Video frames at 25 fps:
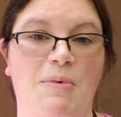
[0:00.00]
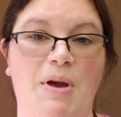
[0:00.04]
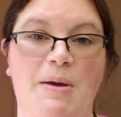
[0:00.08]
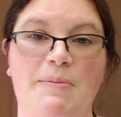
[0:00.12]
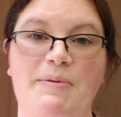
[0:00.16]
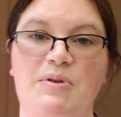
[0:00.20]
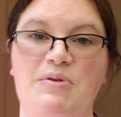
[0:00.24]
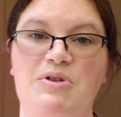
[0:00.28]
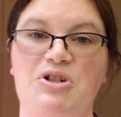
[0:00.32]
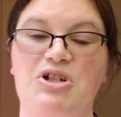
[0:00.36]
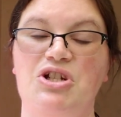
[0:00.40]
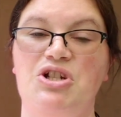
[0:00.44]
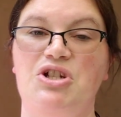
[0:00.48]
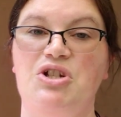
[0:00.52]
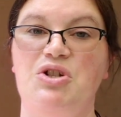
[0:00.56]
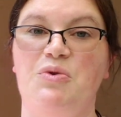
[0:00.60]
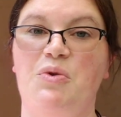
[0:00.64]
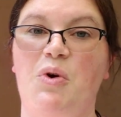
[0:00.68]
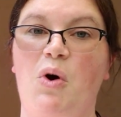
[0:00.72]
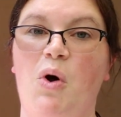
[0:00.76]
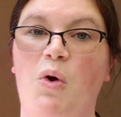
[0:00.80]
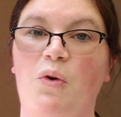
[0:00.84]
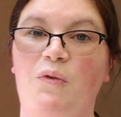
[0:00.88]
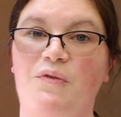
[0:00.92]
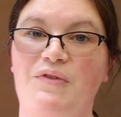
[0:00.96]
Maybe we should
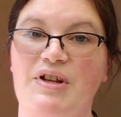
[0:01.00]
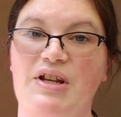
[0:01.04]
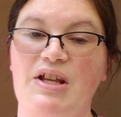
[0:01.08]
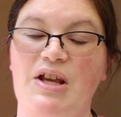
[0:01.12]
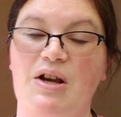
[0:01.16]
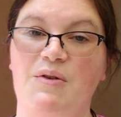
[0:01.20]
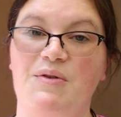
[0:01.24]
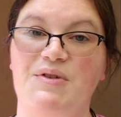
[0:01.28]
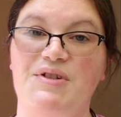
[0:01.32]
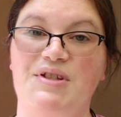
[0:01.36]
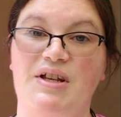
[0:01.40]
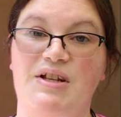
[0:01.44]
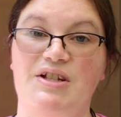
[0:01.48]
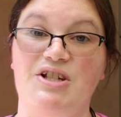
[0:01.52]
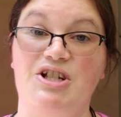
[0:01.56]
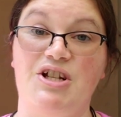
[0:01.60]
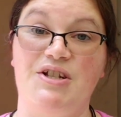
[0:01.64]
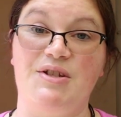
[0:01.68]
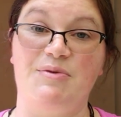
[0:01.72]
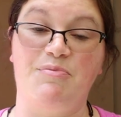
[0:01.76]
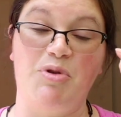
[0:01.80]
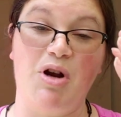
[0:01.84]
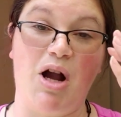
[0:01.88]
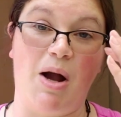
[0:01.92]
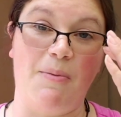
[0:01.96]
do whole videos on just